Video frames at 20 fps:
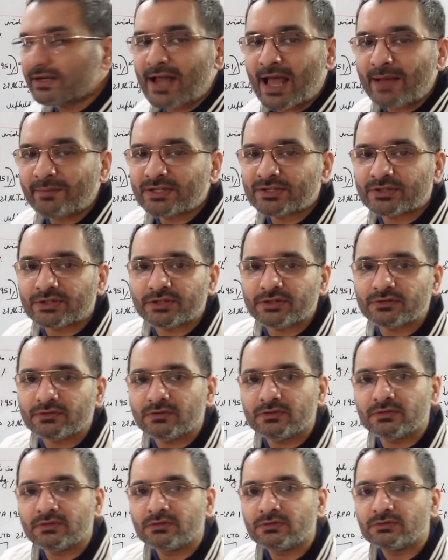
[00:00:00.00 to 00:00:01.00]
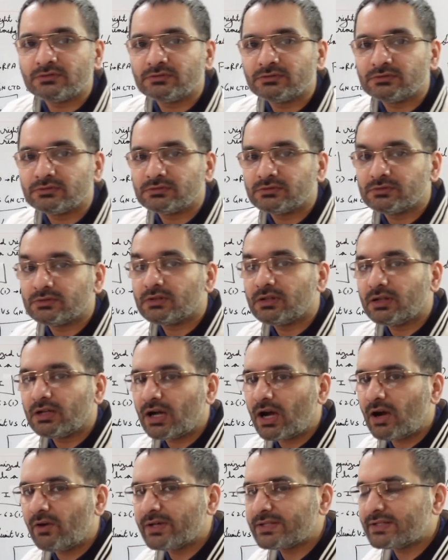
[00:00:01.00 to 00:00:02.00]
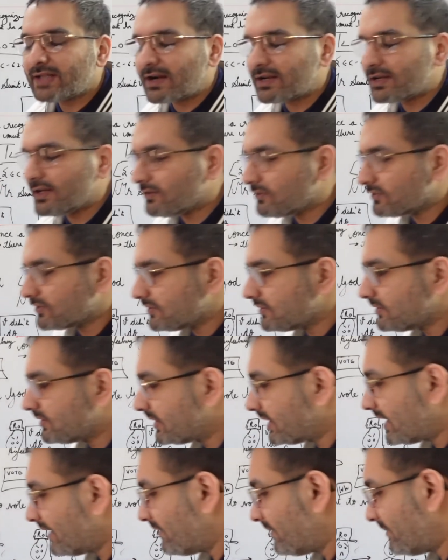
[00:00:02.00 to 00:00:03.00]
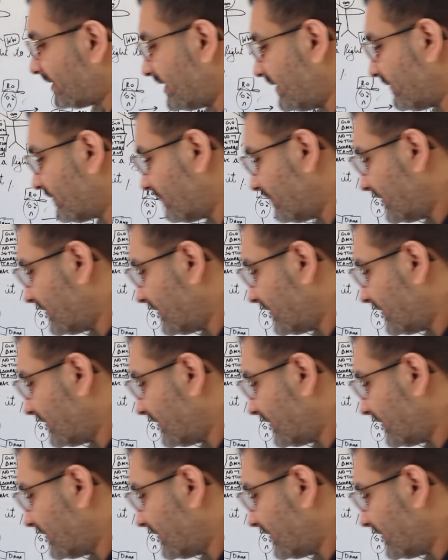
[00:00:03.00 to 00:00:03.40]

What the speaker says: damage to you. How exactly are you going to recover money from